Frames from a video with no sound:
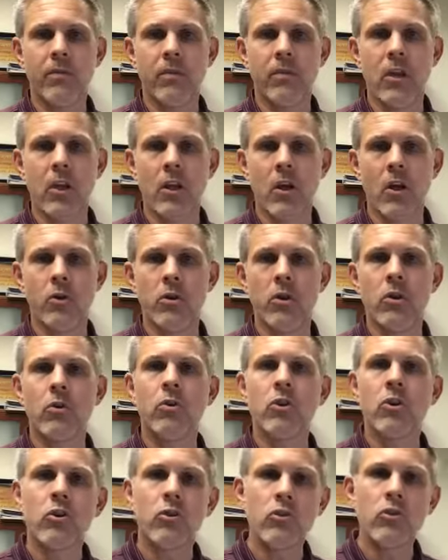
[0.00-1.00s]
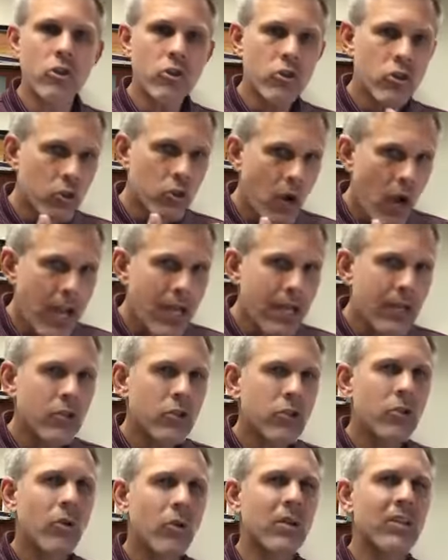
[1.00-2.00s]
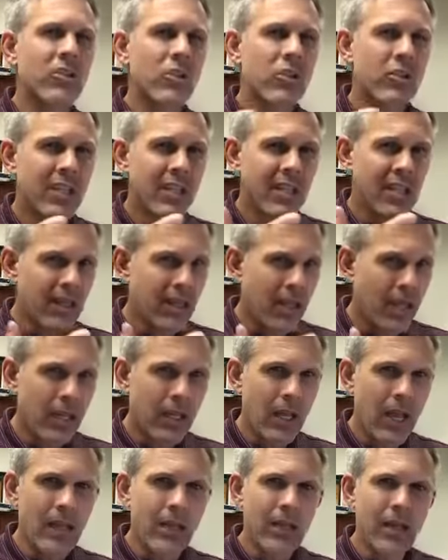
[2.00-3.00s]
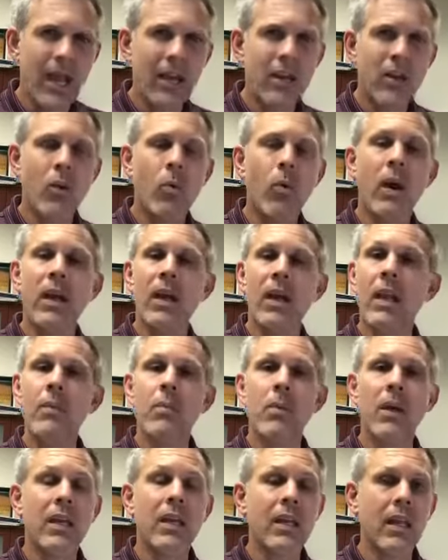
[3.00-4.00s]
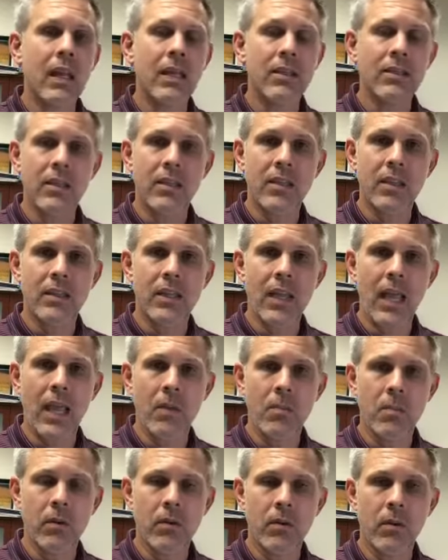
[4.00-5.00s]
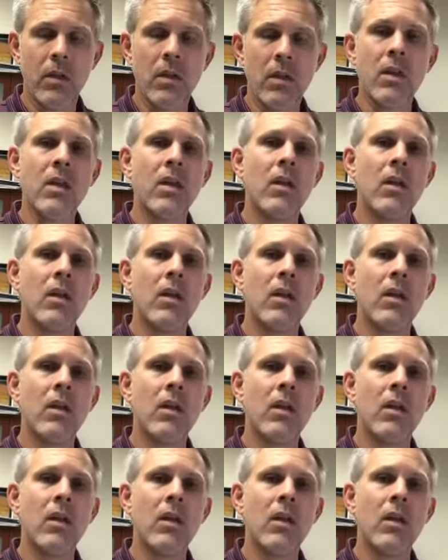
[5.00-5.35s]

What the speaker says: you know, you're just trying to sort of just like, I don't want anybody to get to the table